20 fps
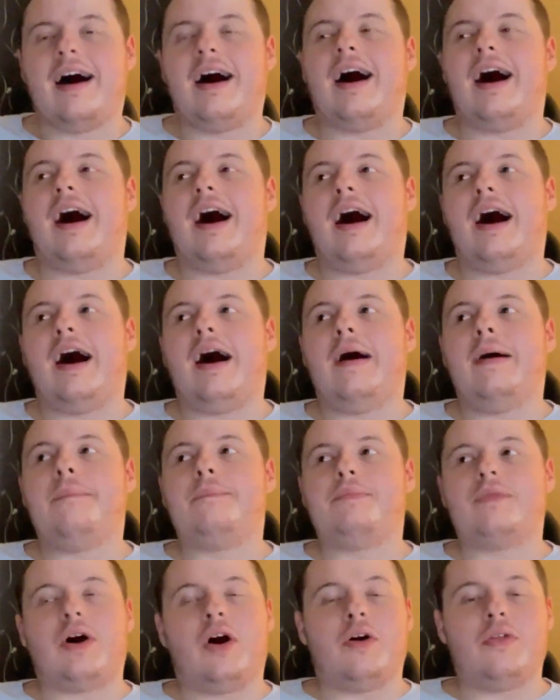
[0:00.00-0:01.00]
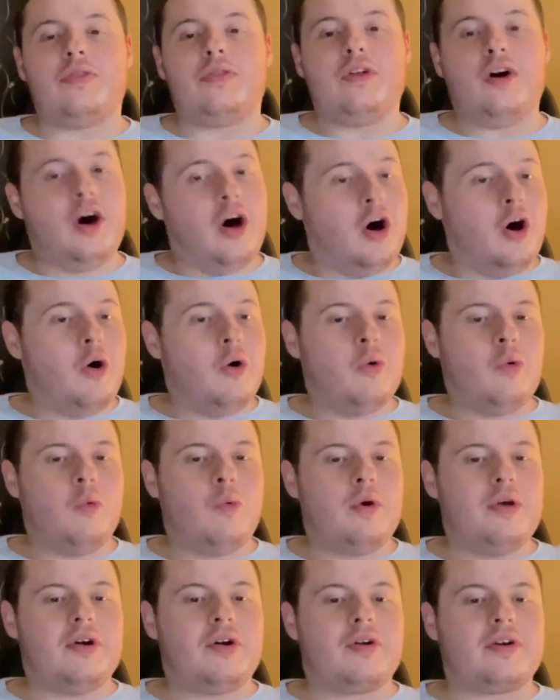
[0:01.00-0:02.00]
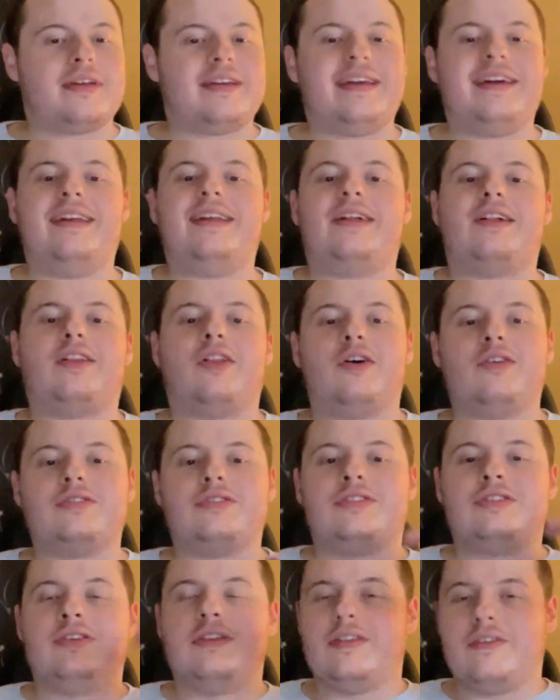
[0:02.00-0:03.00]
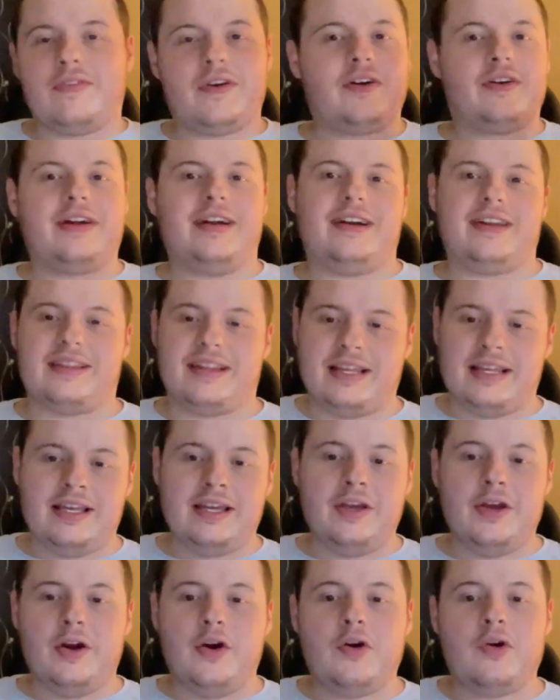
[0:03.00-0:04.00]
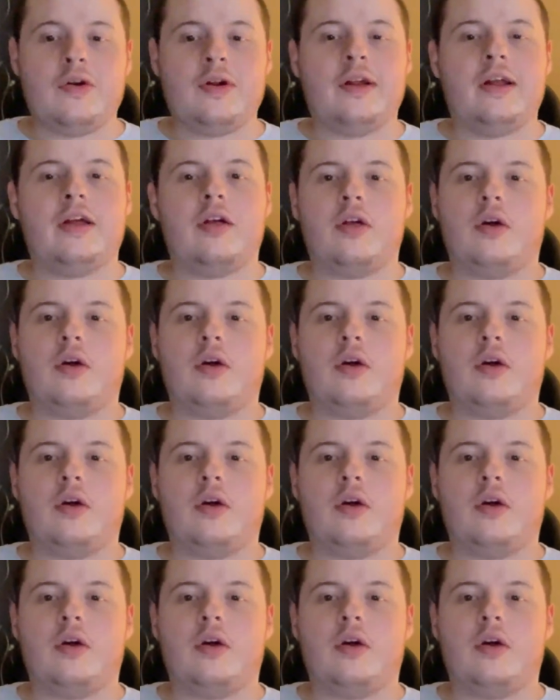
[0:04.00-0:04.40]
Although we are getting close to the very end of the year,